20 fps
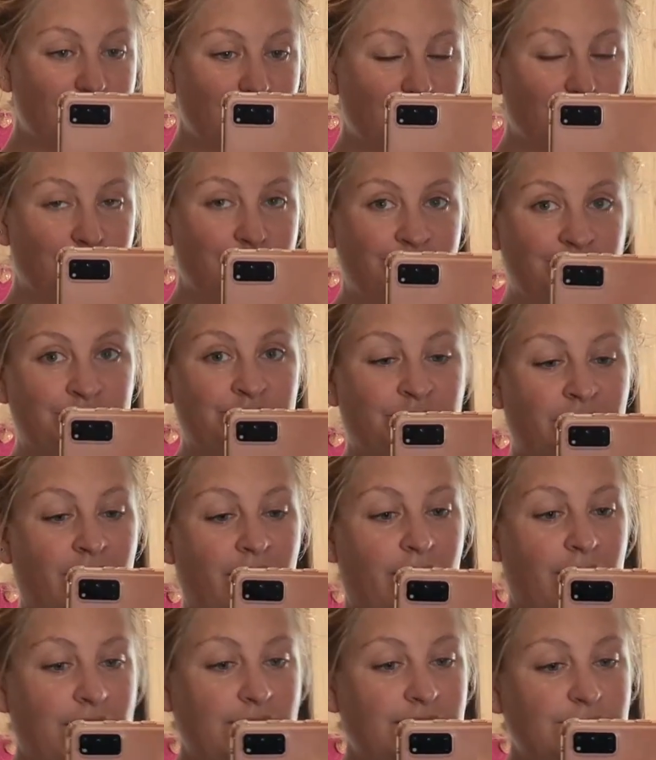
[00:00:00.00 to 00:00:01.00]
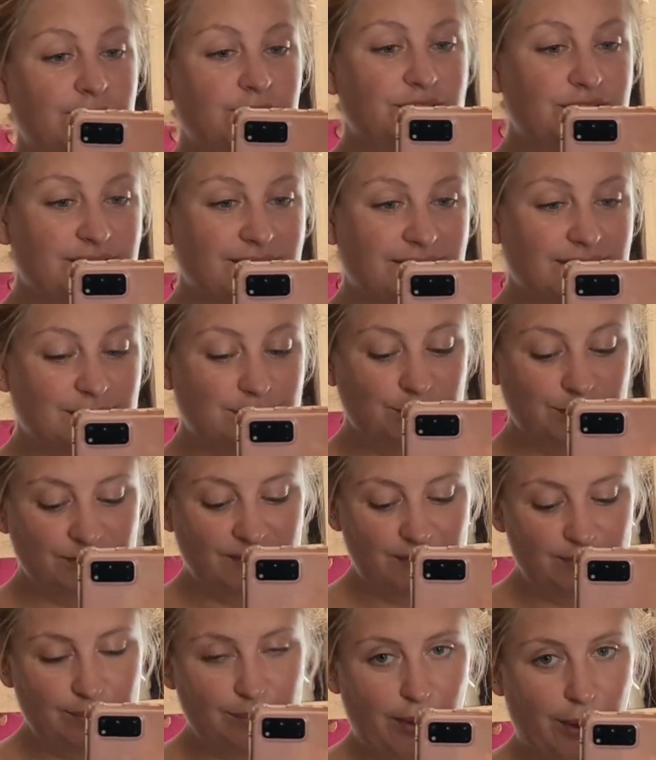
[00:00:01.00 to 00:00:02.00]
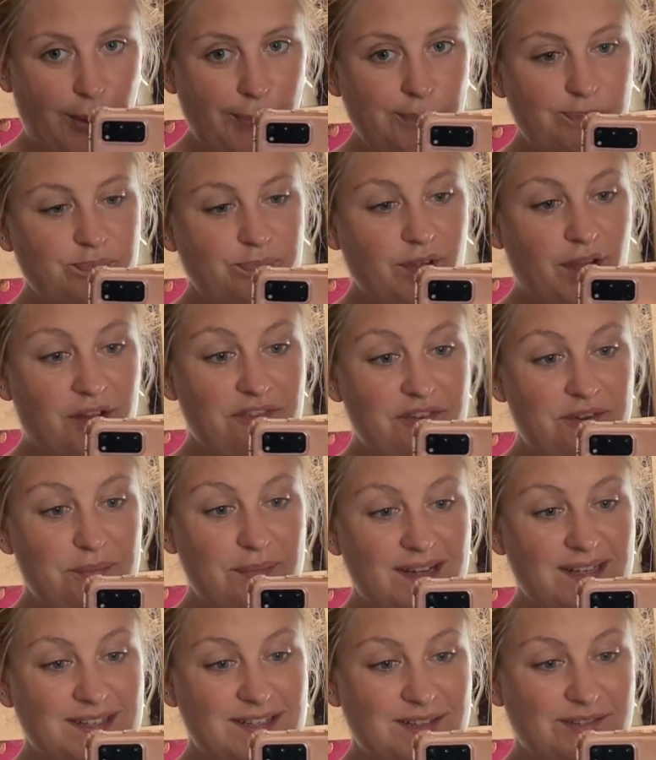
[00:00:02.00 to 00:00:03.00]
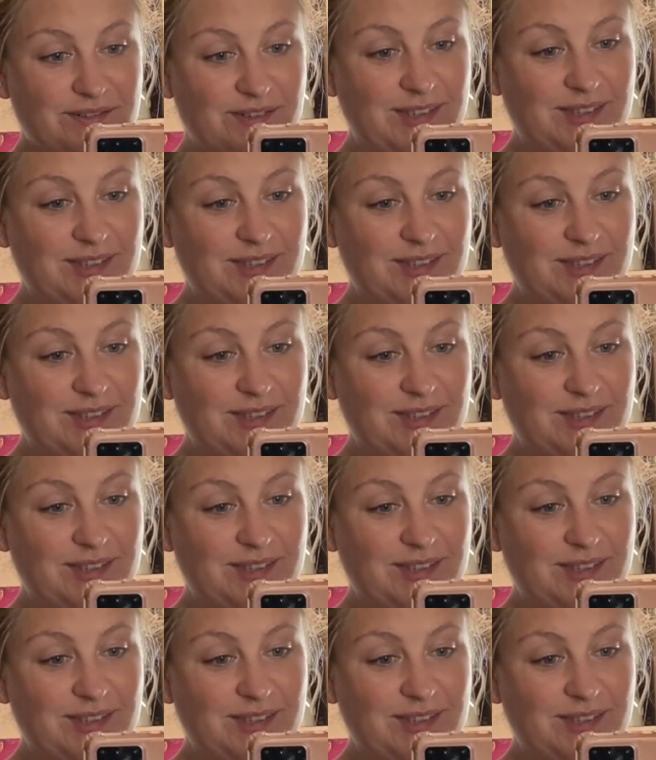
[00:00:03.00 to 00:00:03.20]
or just things moving, but I feel massive.